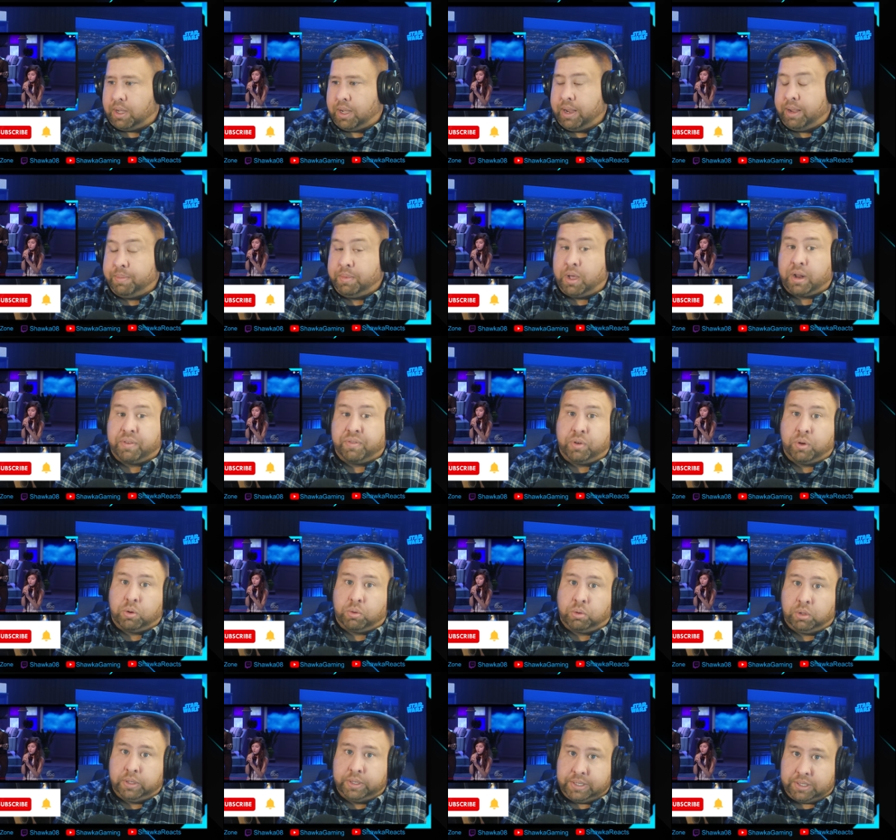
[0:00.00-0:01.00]
I am not a
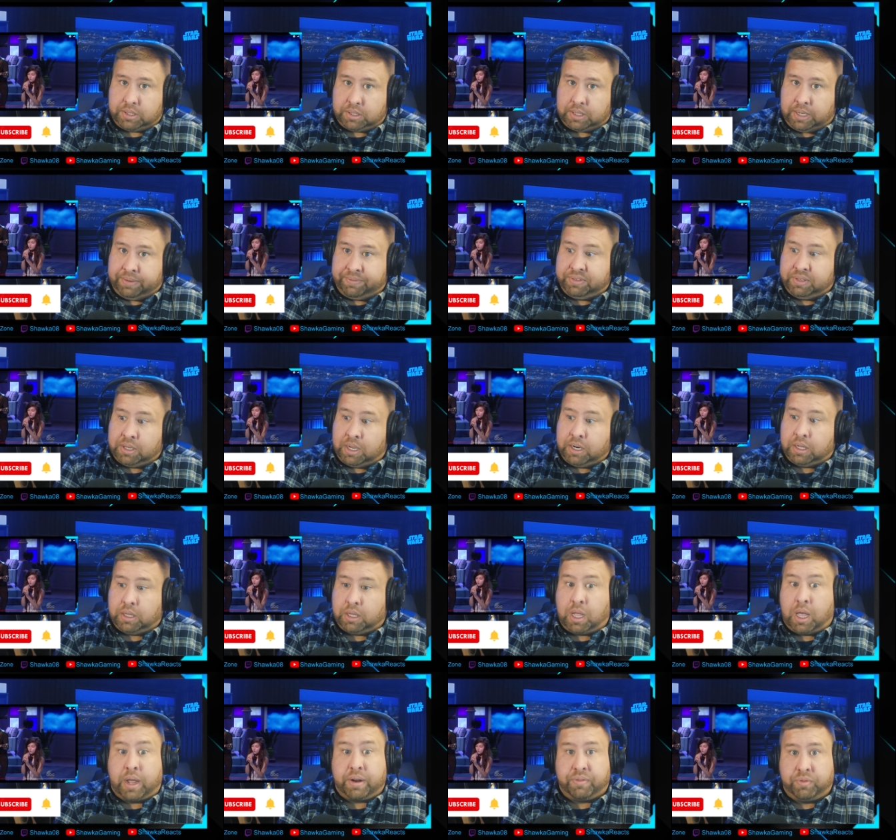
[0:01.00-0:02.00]
vocalist. I've done a
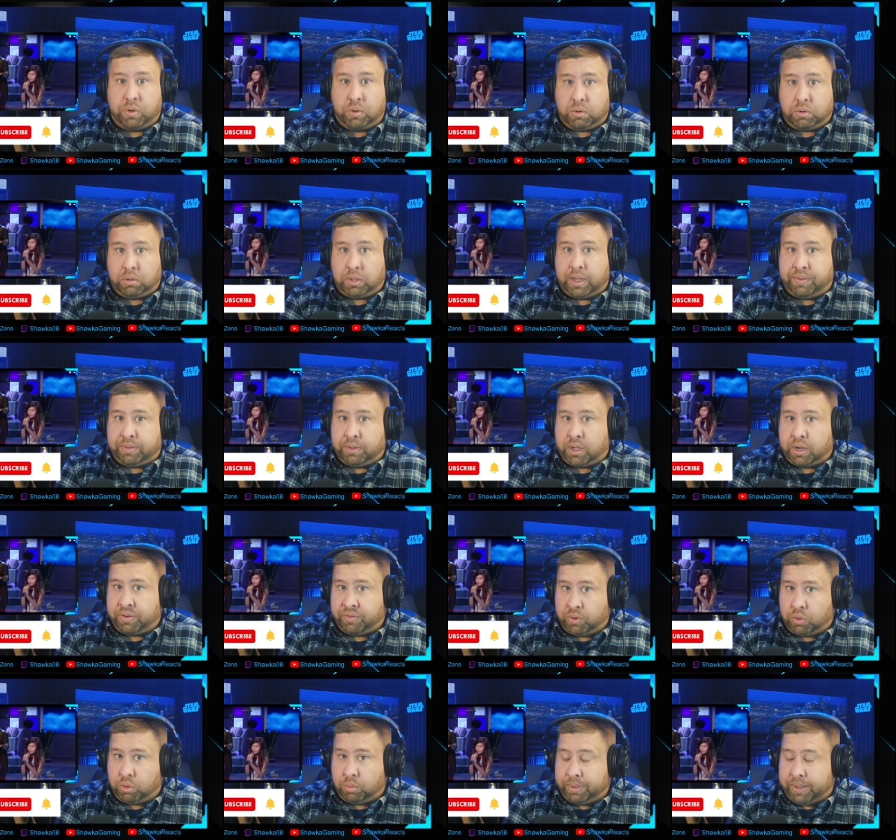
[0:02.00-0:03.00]
lot of vocal. I have a lot of
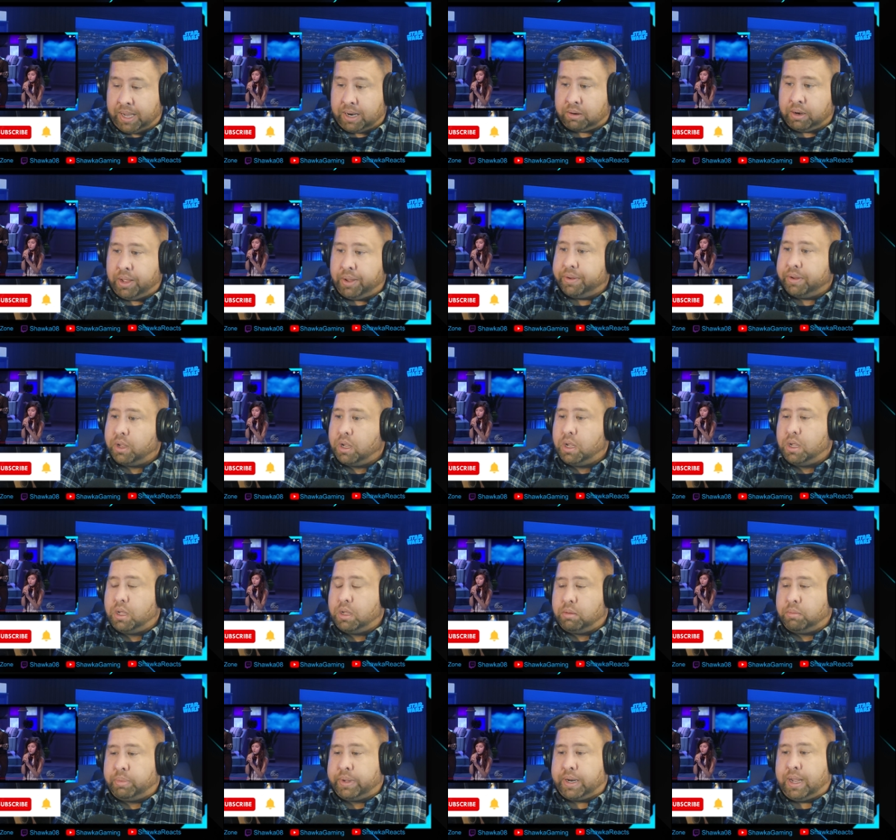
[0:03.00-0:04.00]
vocal background,
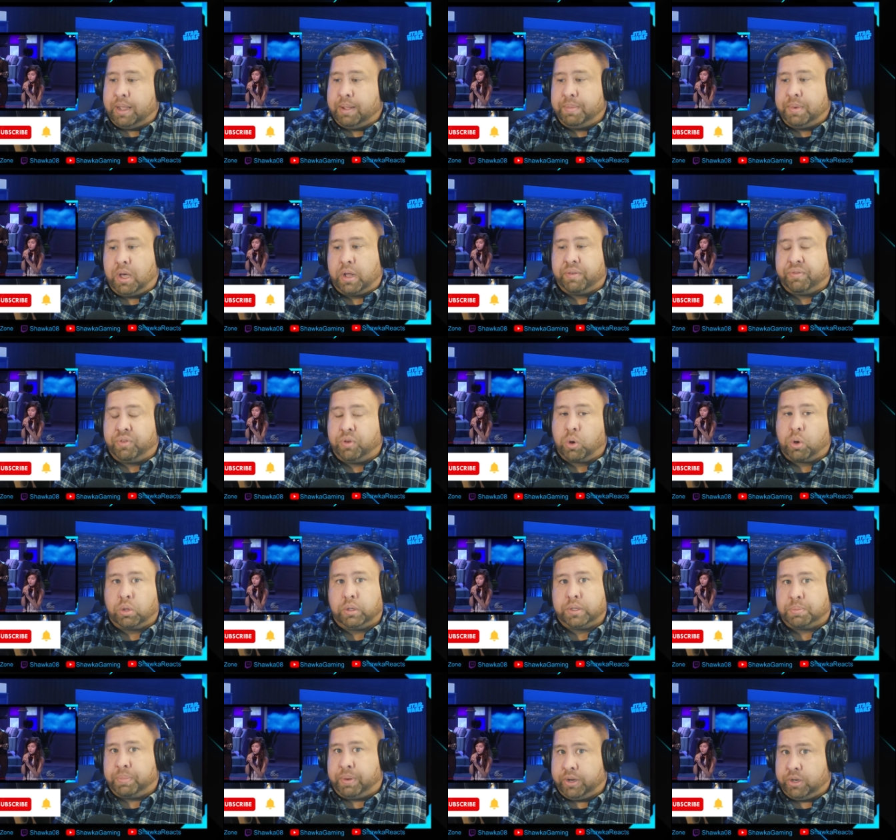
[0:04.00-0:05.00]
but I am not a
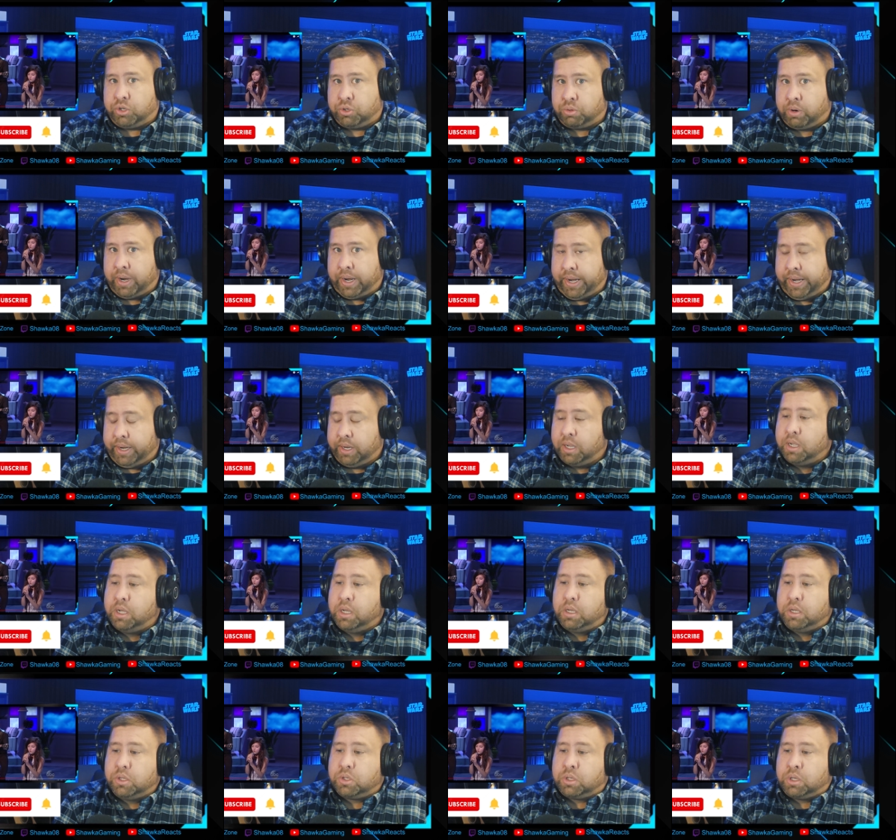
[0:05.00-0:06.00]
vocalist by trade.
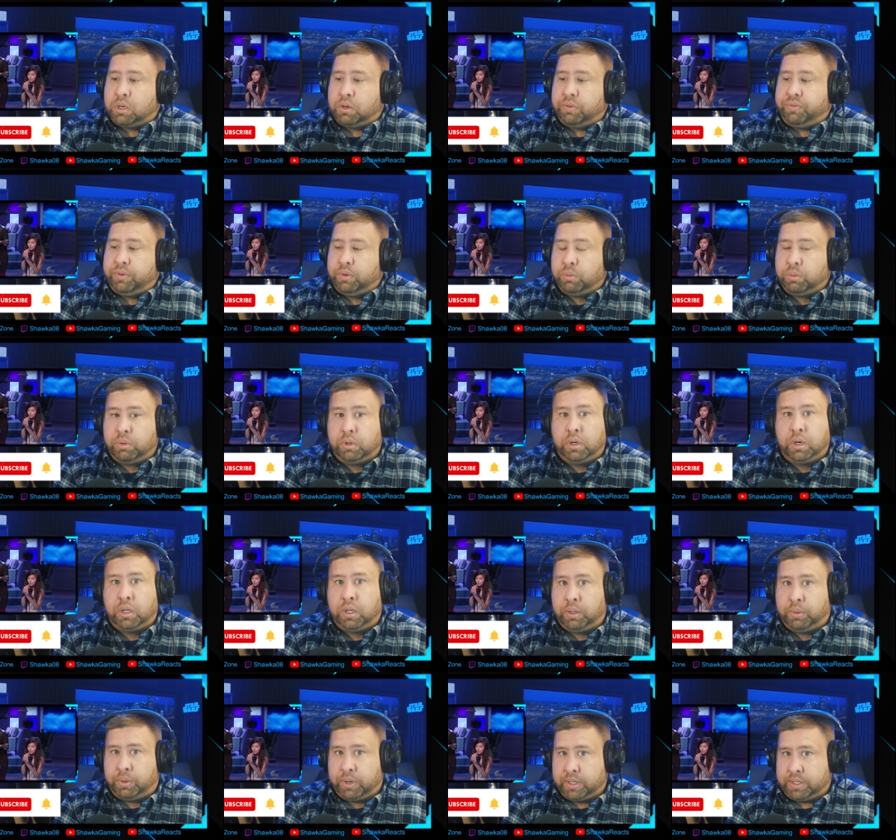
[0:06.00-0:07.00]
So if you
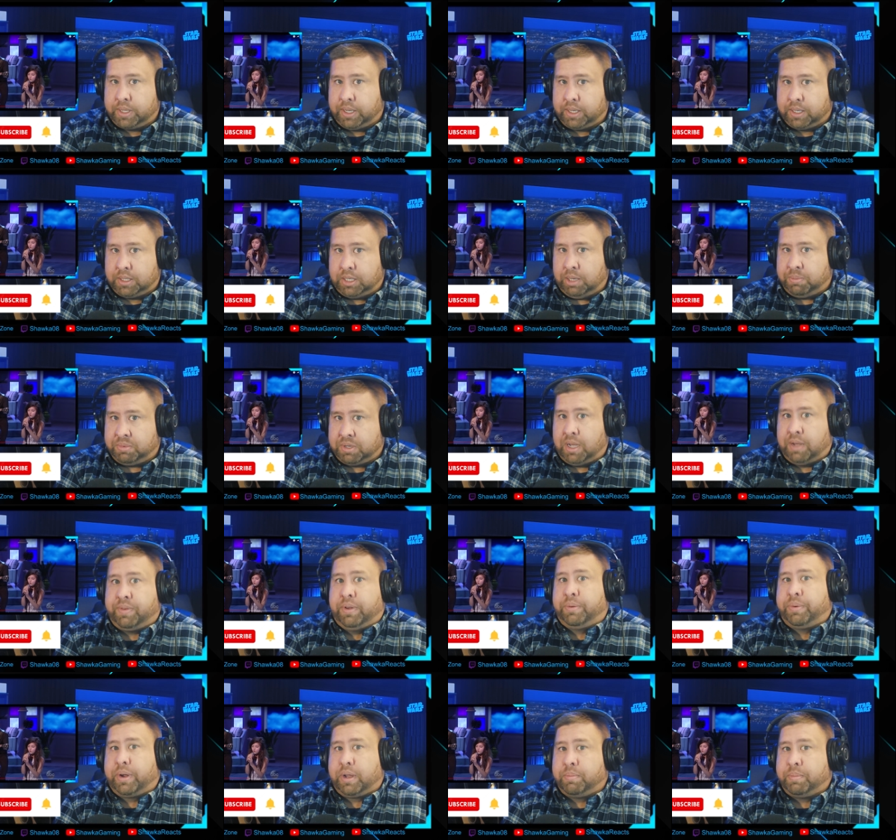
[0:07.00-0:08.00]
really want to take a deep dive,
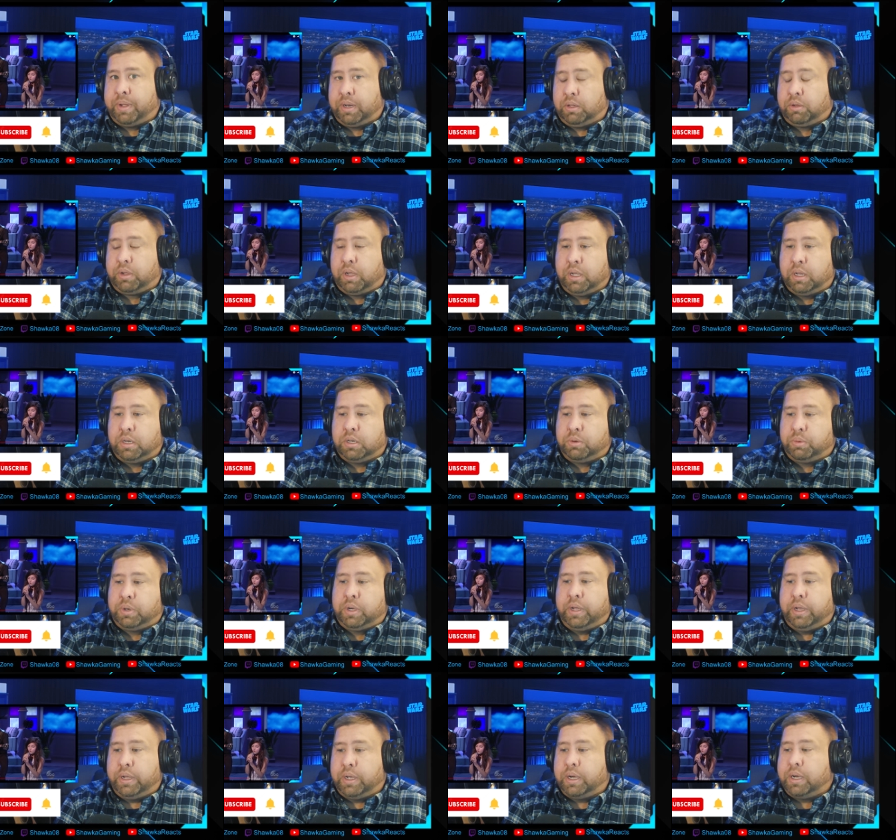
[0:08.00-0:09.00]
I'd recommend looking into
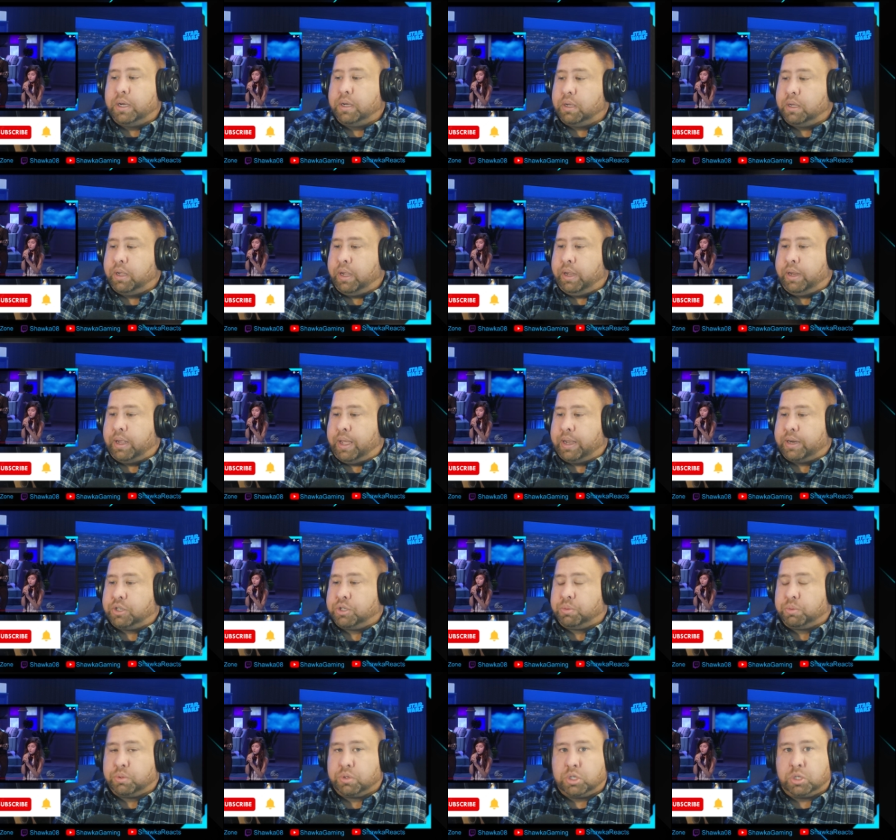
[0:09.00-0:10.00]
a
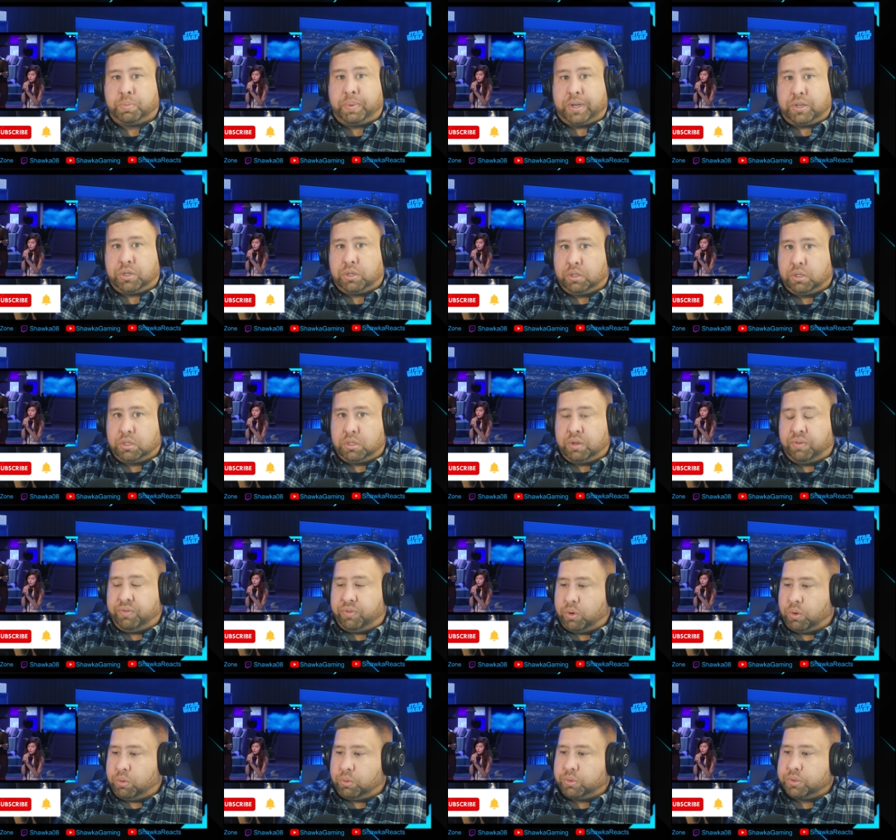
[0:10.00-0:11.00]
actual specialist in
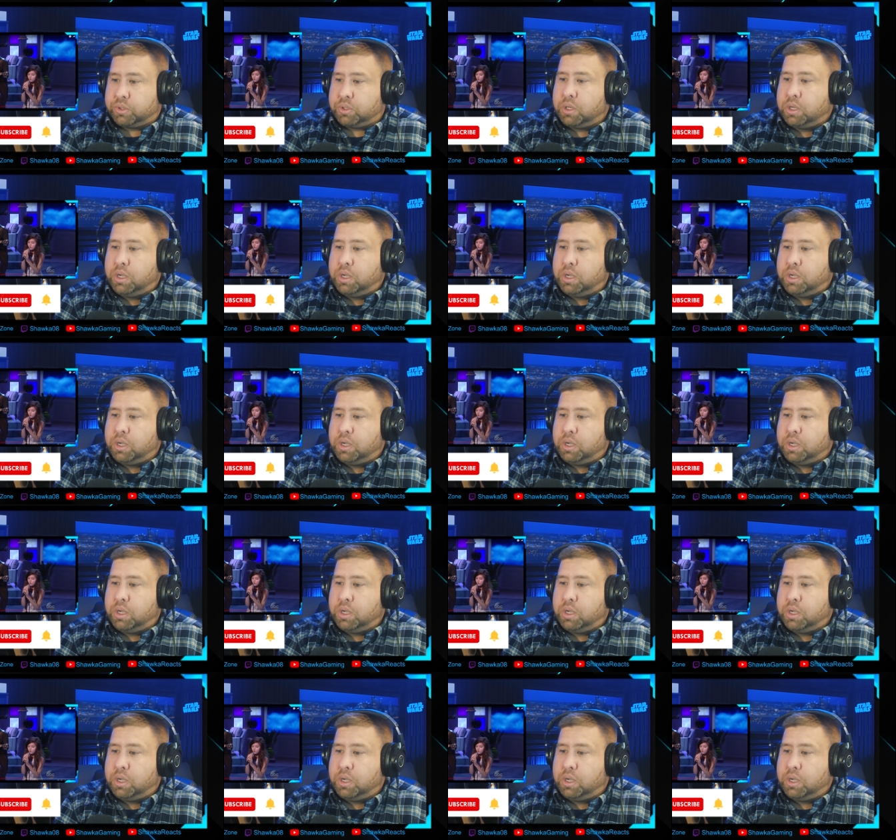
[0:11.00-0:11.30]
vocals.